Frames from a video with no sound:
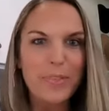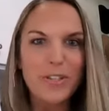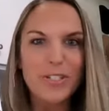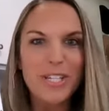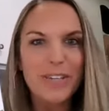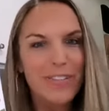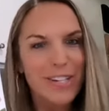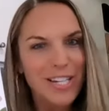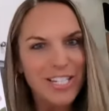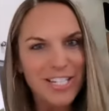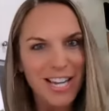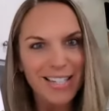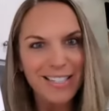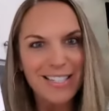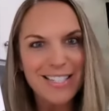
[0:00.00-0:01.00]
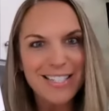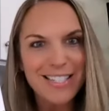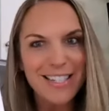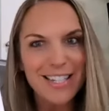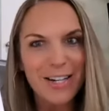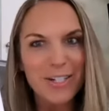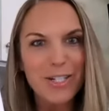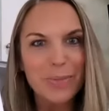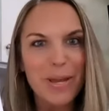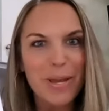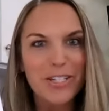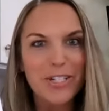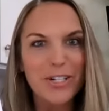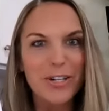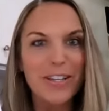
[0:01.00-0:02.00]
There's even a checklist in there to
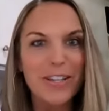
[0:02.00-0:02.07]
make sure